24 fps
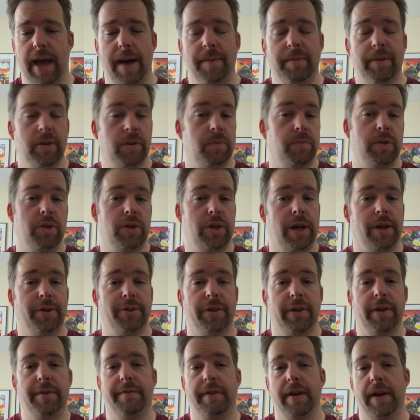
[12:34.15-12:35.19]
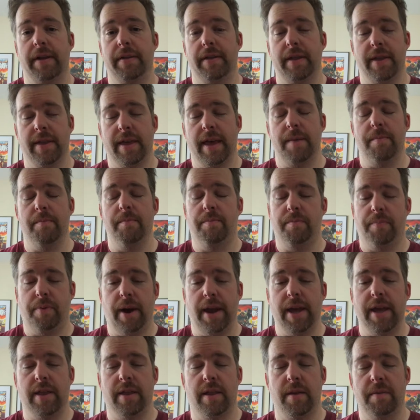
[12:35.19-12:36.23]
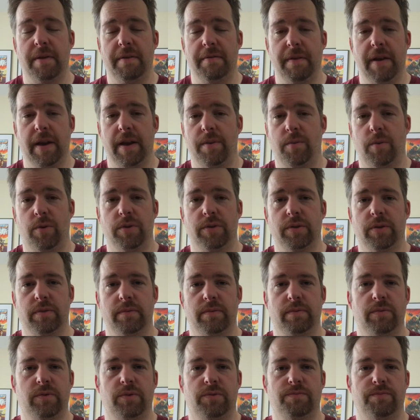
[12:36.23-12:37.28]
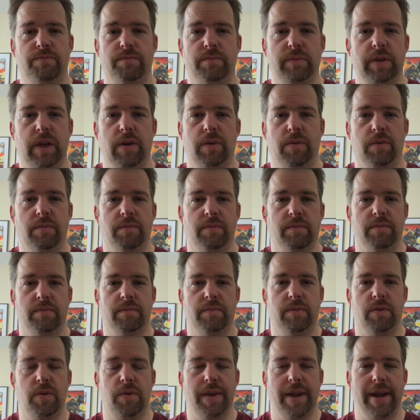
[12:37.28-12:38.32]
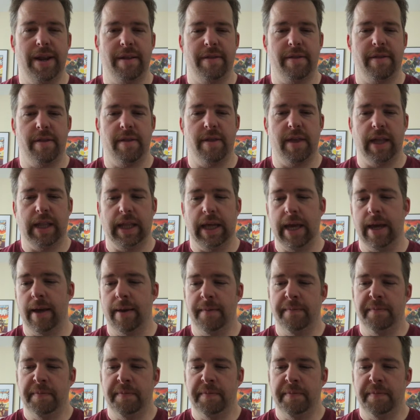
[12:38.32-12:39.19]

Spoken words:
Amazon was charging the same price, to be fair. It wasn't, doing anything silly.